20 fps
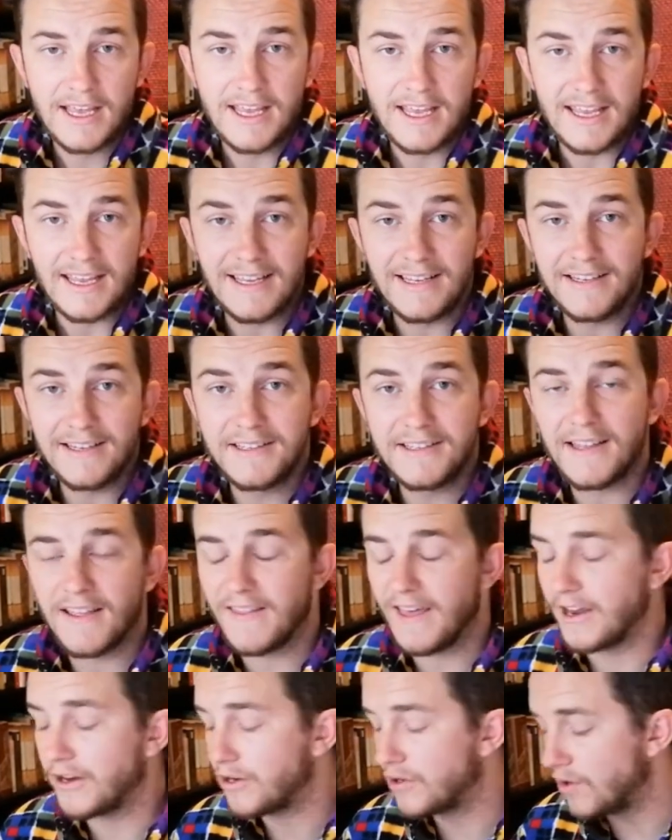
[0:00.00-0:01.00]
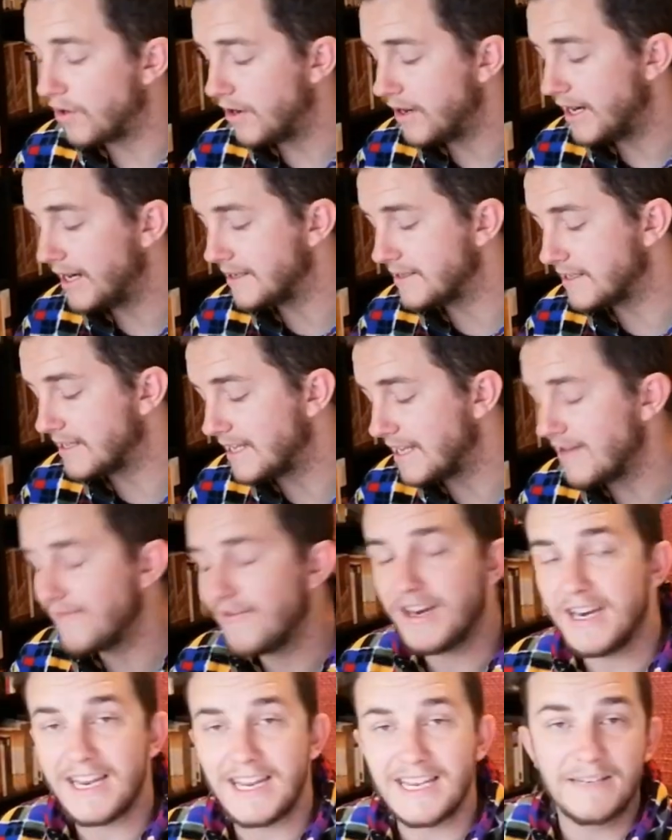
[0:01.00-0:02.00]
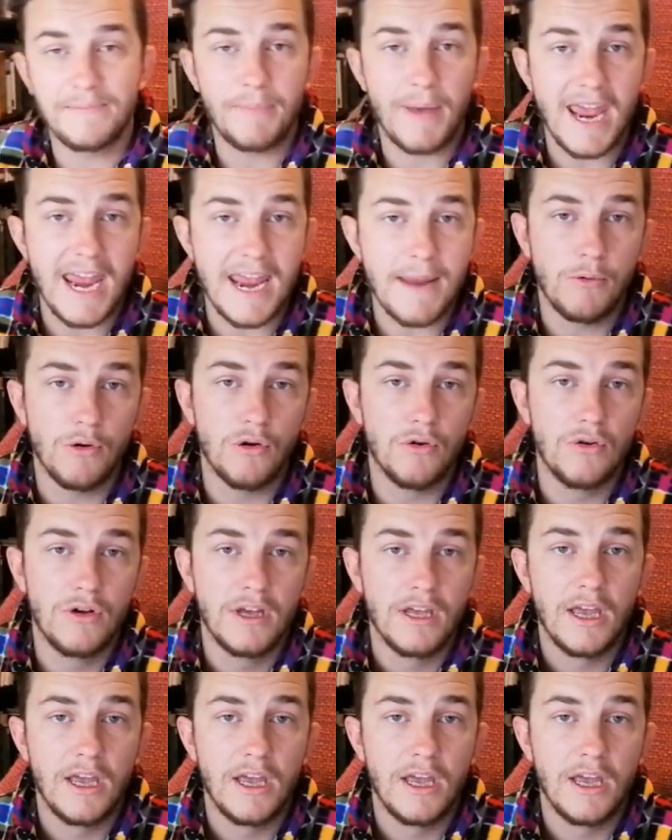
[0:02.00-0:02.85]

is that God has given his people